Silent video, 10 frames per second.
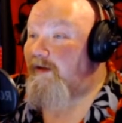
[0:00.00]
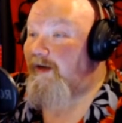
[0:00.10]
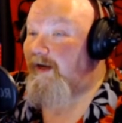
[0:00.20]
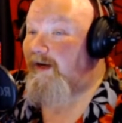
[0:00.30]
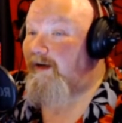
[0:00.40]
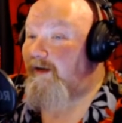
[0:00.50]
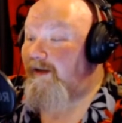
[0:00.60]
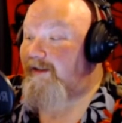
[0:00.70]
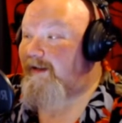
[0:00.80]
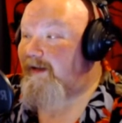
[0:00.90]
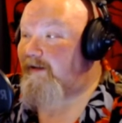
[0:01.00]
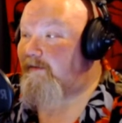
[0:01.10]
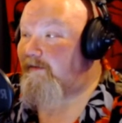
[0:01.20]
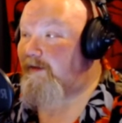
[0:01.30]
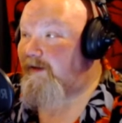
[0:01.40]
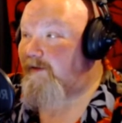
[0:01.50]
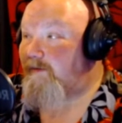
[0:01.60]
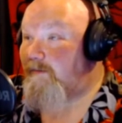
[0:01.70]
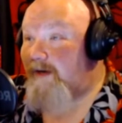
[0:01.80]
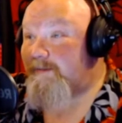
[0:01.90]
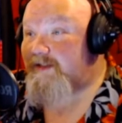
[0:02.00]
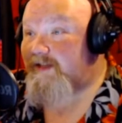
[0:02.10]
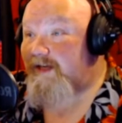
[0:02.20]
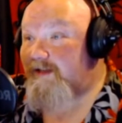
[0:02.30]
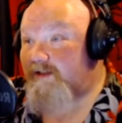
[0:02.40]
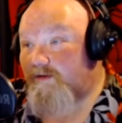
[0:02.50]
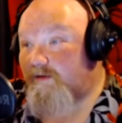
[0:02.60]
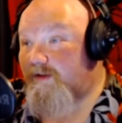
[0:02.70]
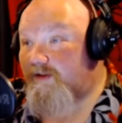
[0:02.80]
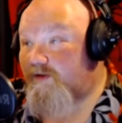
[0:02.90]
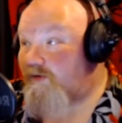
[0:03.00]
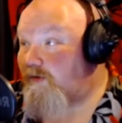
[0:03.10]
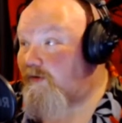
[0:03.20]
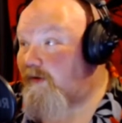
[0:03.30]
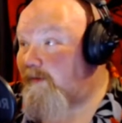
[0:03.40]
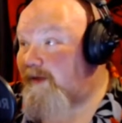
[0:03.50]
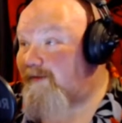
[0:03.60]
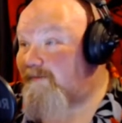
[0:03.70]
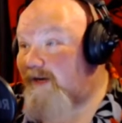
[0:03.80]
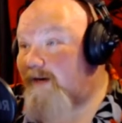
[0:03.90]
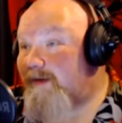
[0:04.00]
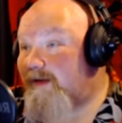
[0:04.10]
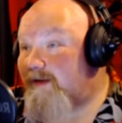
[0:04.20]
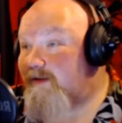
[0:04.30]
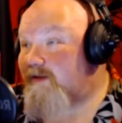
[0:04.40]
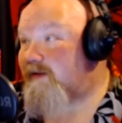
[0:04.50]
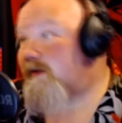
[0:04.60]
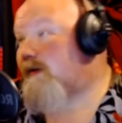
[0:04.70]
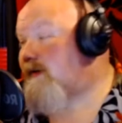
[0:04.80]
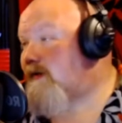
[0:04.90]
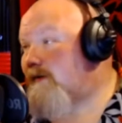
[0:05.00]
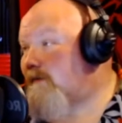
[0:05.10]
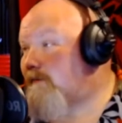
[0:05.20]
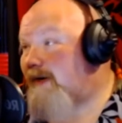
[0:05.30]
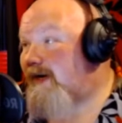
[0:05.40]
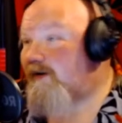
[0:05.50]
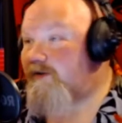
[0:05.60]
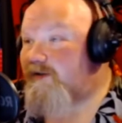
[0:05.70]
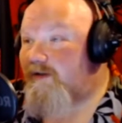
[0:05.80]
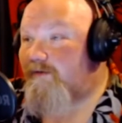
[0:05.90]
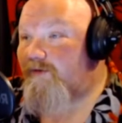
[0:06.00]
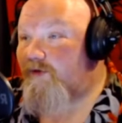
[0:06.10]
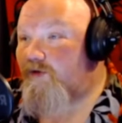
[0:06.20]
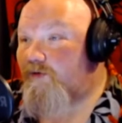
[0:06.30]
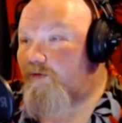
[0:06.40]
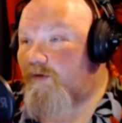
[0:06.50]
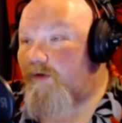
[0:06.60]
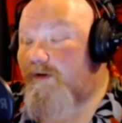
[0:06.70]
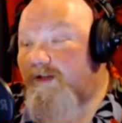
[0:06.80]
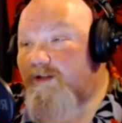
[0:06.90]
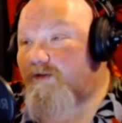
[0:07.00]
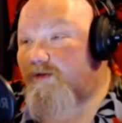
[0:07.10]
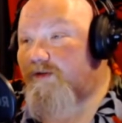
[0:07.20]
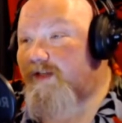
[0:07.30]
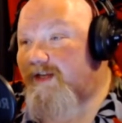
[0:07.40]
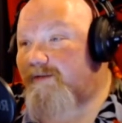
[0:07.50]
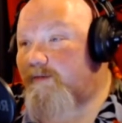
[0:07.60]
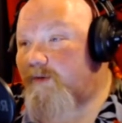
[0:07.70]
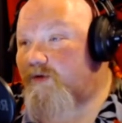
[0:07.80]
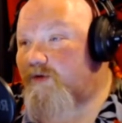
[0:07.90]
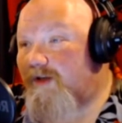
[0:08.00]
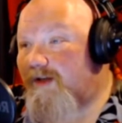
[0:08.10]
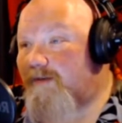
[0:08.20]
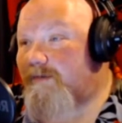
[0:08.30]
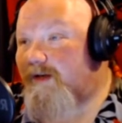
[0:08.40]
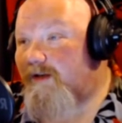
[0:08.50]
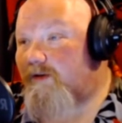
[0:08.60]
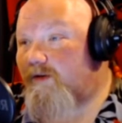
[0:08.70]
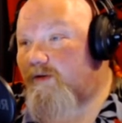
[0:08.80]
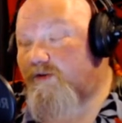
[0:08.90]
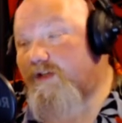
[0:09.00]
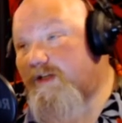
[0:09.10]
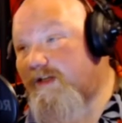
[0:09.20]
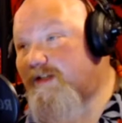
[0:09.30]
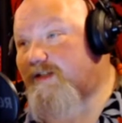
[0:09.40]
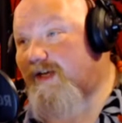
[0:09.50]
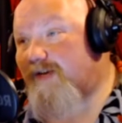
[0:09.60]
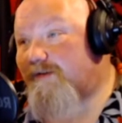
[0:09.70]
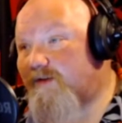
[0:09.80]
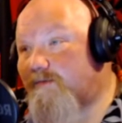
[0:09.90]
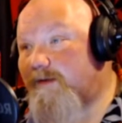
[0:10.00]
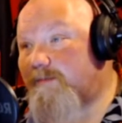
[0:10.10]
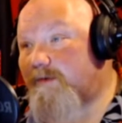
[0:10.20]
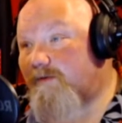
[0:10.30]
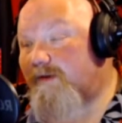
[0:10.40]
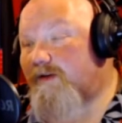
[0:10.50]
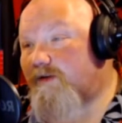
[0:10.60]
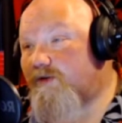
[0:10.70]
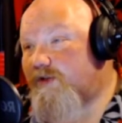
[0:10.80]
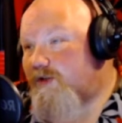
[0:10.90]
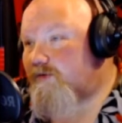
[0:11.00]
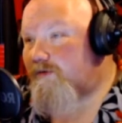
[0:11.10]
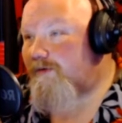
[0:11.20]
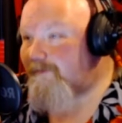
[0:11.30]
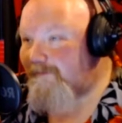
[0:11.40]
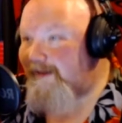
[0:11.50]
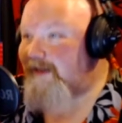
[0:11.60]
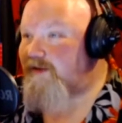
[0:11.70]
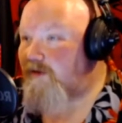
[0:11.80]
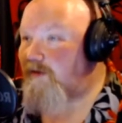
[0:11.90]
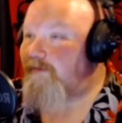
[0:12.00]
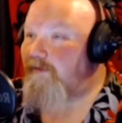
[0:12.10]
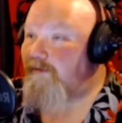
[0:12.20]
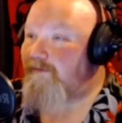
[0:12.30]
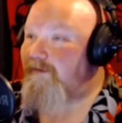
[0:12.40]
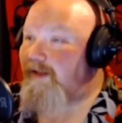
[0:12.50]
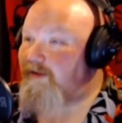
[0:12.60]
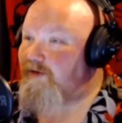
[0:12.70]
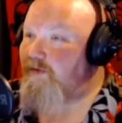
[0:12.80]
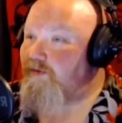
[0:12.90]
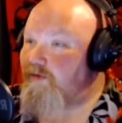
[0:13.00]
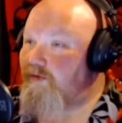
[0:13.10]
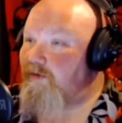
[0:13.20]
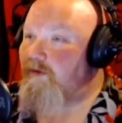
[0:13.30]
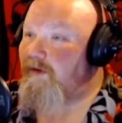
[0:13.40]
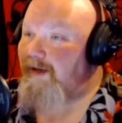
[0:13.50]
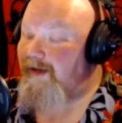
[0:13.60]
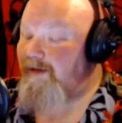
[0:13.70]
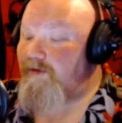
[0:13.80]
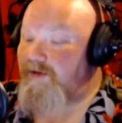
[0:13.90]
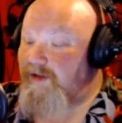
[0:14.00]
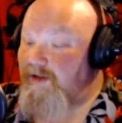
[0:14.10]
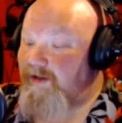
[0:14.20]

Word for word: And I think, you know, in mommy's case, it, it's true. I mean, if mommy is by herself for too long, it starts to have an emotional impact on her. She needs to have other people around because she sort of feeds off of that social energy.